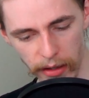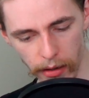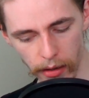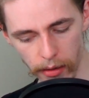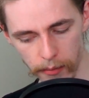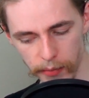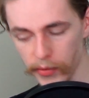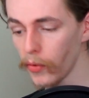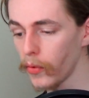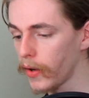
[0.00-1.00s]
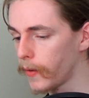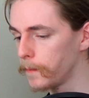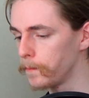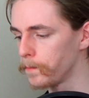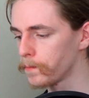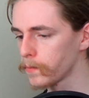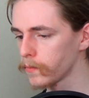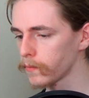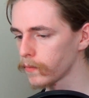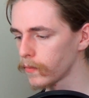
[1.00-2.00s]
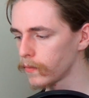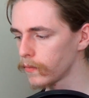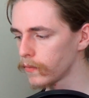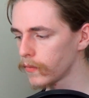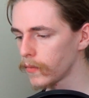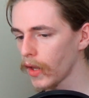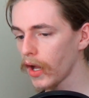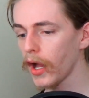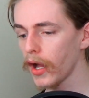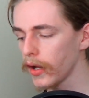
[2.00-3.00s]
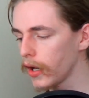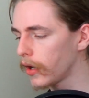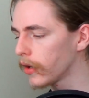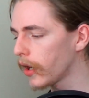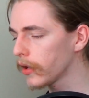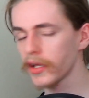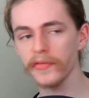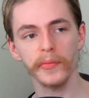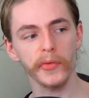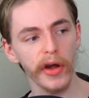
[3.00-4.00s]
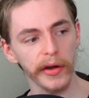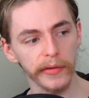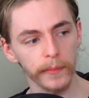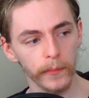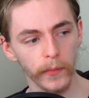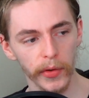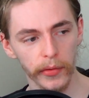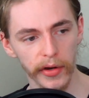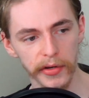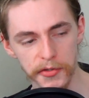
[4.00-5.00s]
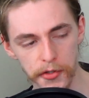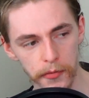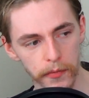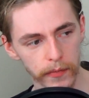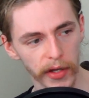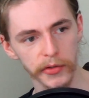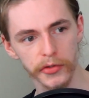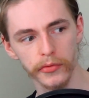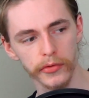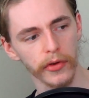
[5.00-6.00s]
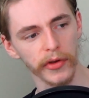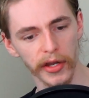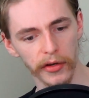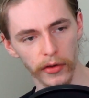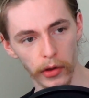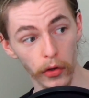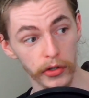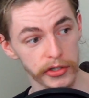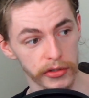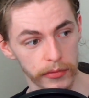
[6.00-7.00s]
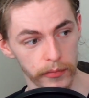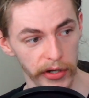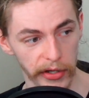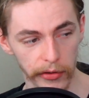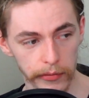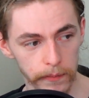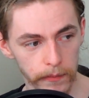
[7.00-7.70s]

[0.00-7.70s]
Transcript: But no, I'll give them credit where credit's due. Elder Scrolls Online looks pretty good.